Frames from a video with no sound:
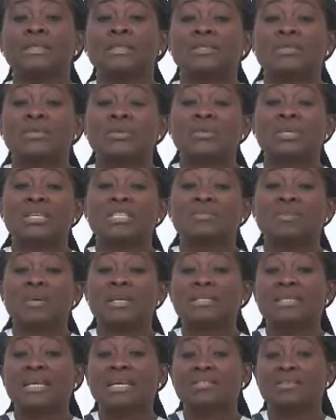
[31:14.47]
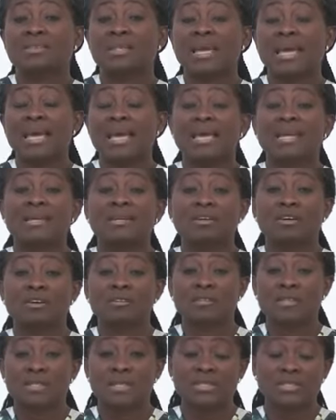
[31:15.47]
So this brings us to the end
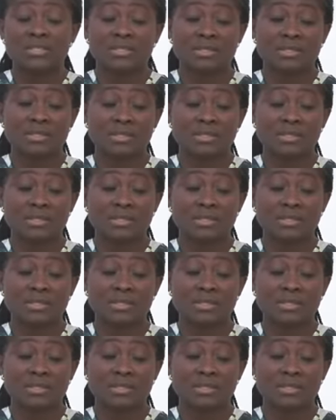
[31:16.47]
of session